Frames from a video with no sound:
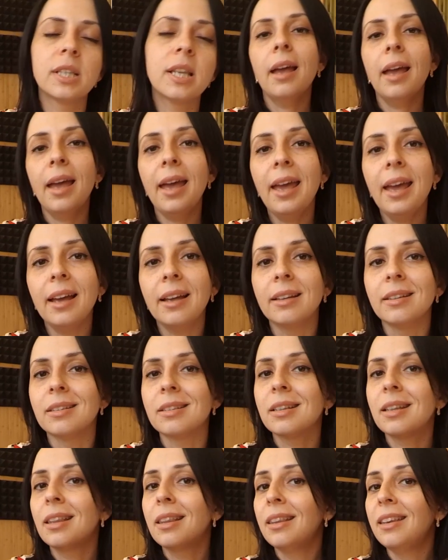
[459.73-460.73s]
And
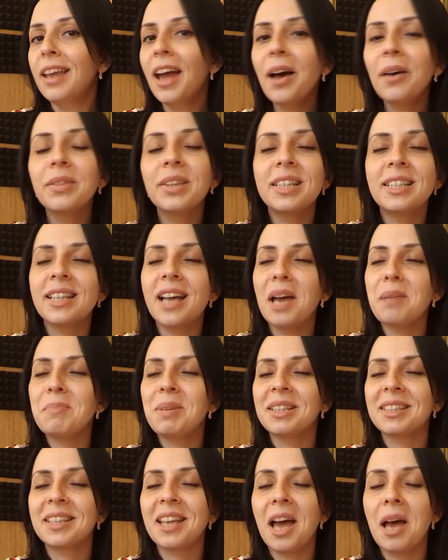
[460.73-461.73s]
now the time has
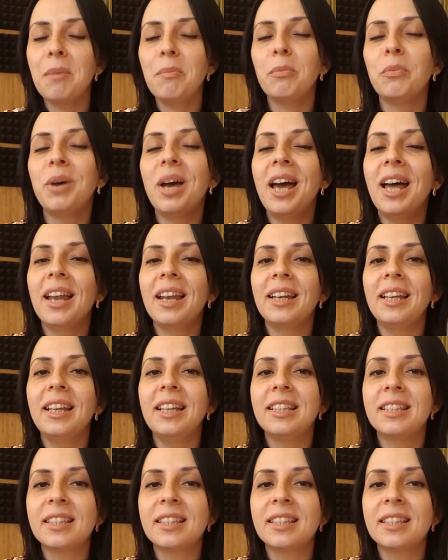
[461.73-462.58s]
come when it's